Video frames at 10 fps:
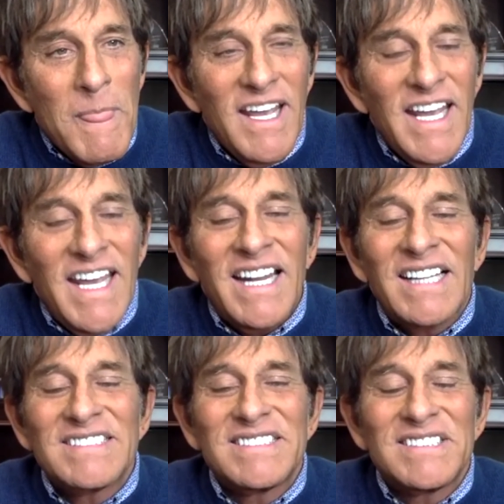And I,
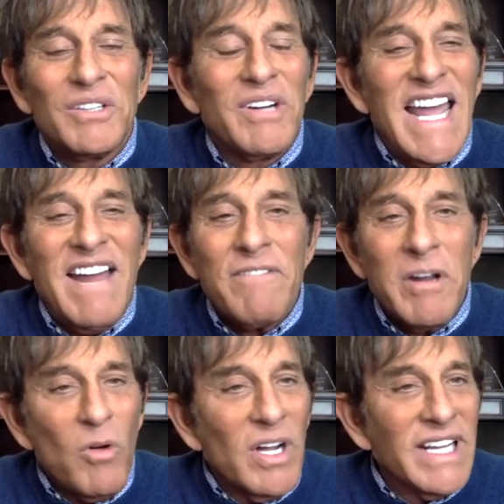so
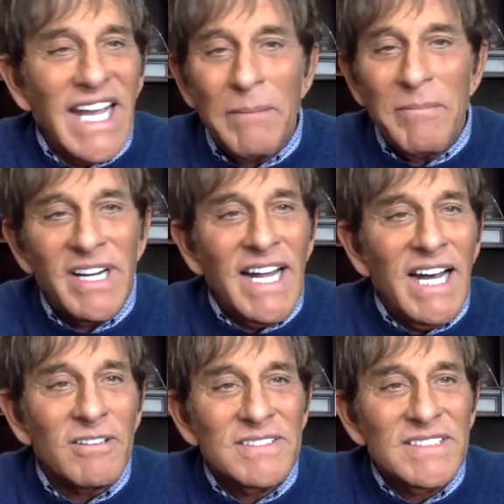everyone that came in and
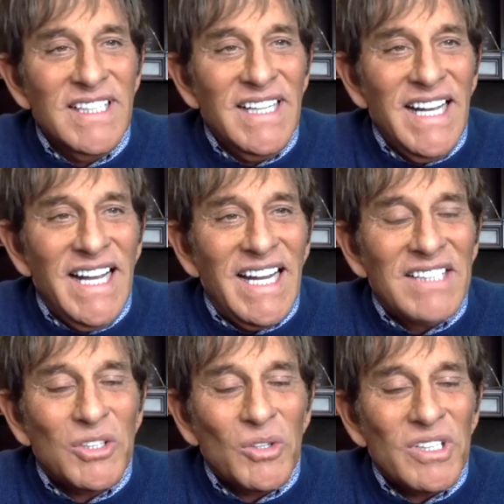out. And I
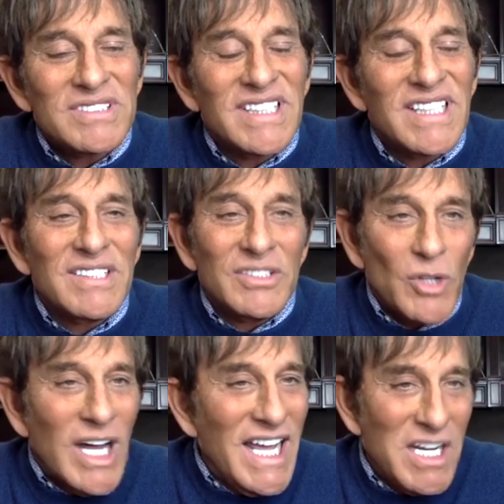told her, I said, so
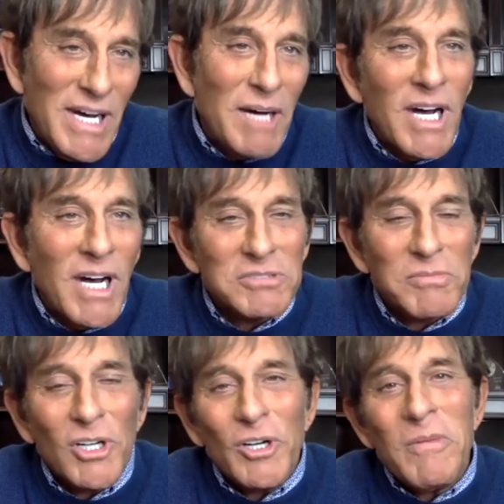I had to buy a box from
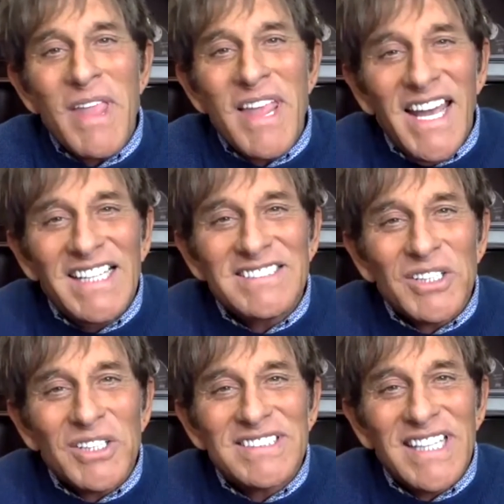her. And
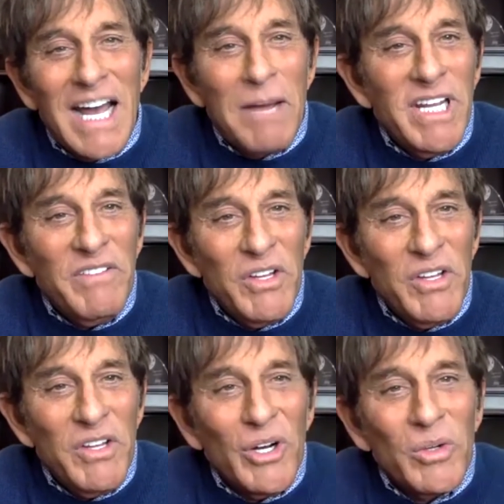so I said, how many have you
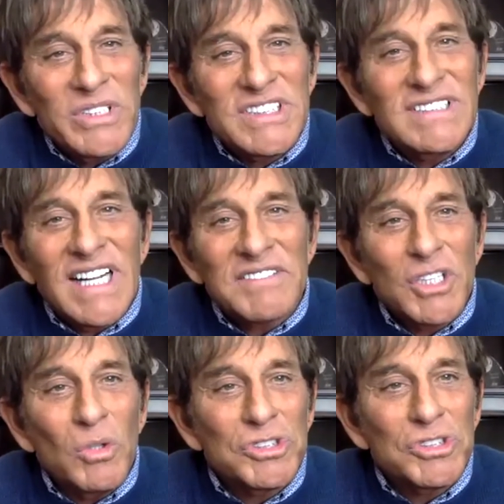sold? And she said, I've
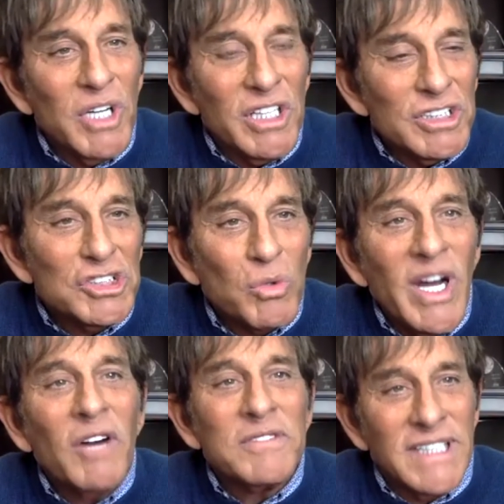sold
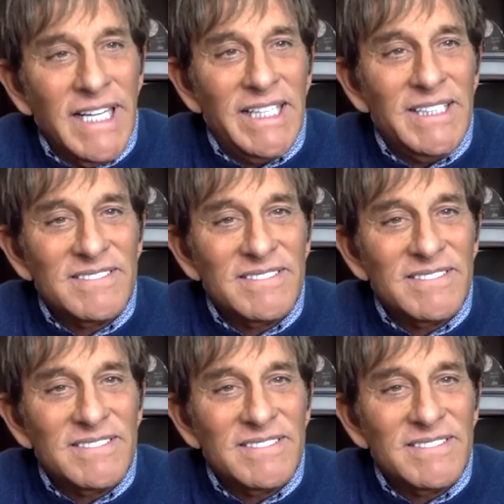212 today.